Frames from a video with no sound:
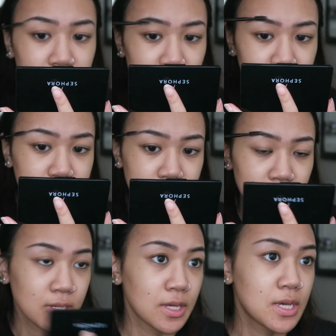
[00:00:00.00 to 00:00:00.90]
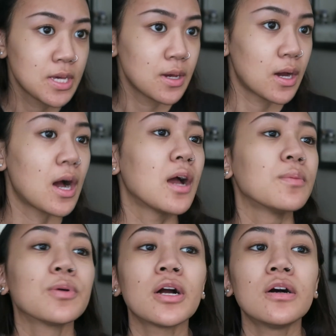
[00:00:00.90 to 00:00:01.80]
cut
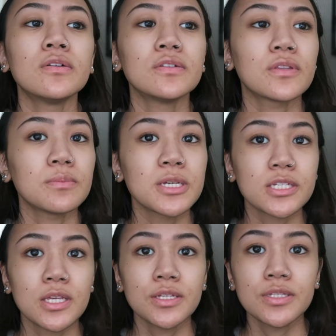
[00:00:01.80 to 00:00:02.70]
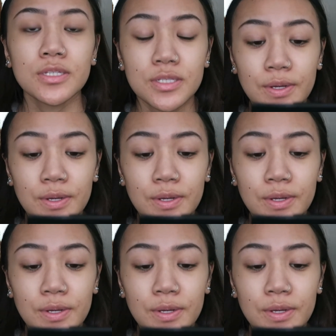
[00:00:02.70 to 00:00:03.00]
eyebrow, if that makes sense.